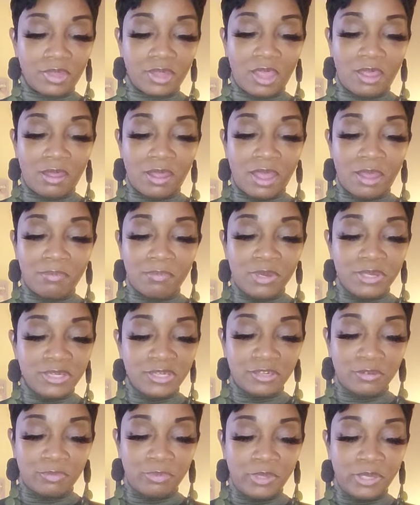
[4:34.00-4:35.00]
I, I
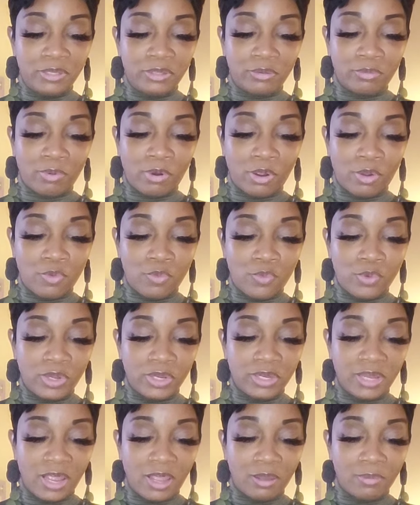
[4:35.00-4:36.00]
must have picked the wrong
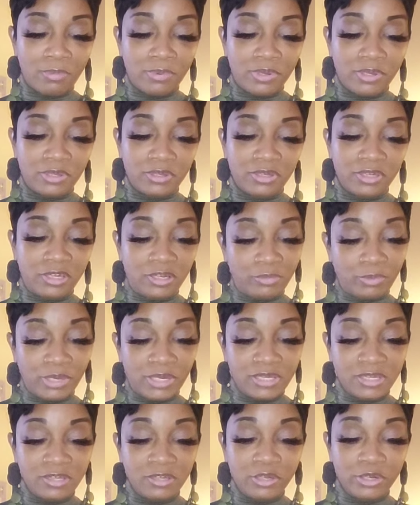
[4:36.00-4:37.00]
one, y'all, but
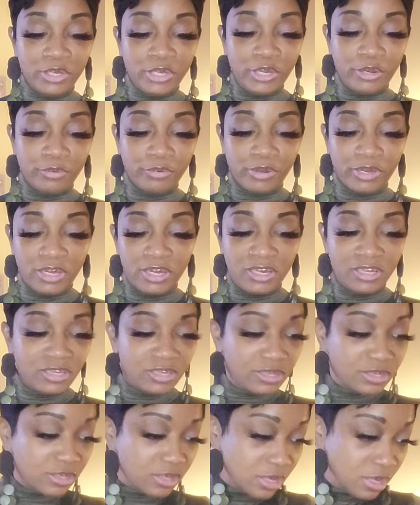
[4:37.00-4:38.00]
anyways, little
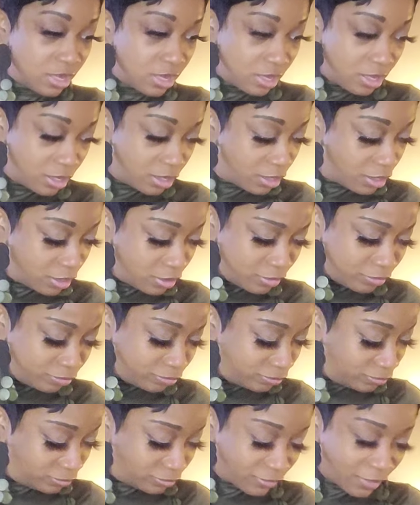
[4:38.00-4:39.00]
earrings.
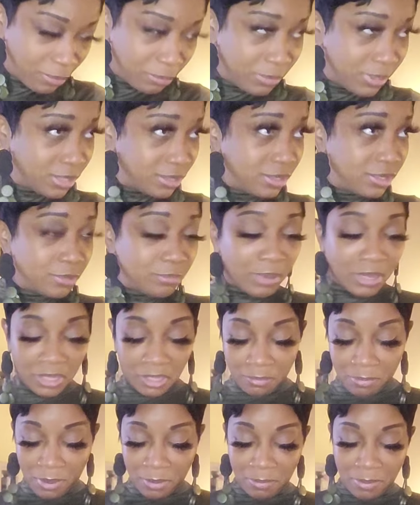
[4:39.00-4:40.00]
I'm gonna have to look back
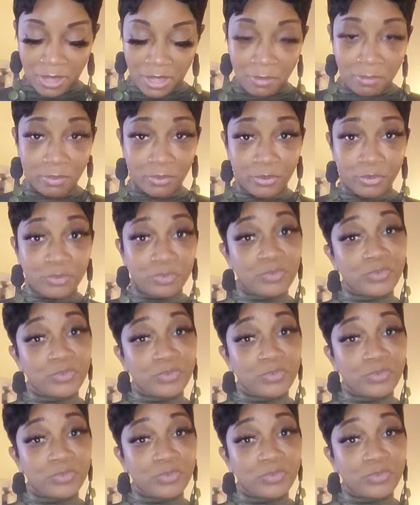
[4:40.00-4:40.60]
at my paper